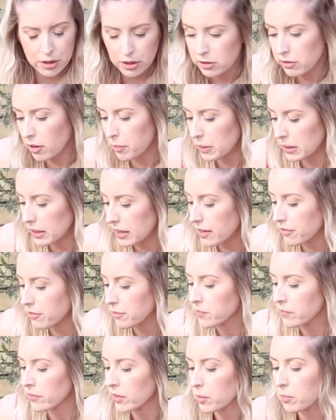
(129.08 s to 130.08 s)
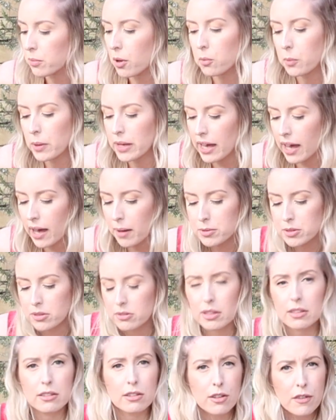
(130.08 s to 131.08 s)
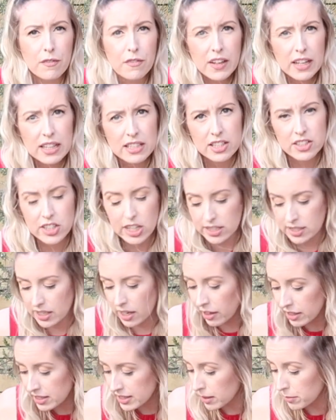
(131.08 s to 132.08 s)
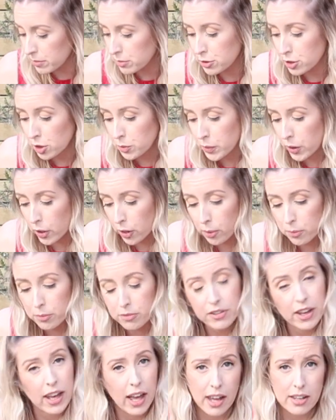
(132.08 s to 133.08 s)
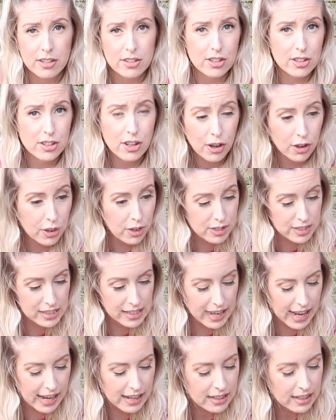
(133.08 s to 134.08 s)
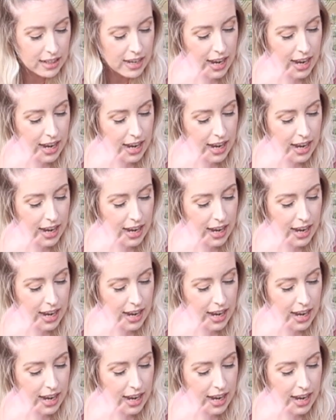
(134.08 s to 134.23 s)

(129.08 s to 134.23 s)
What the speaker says: colour, I believe. But we absolutely love this. Jessie seems super comfy and cosy in it.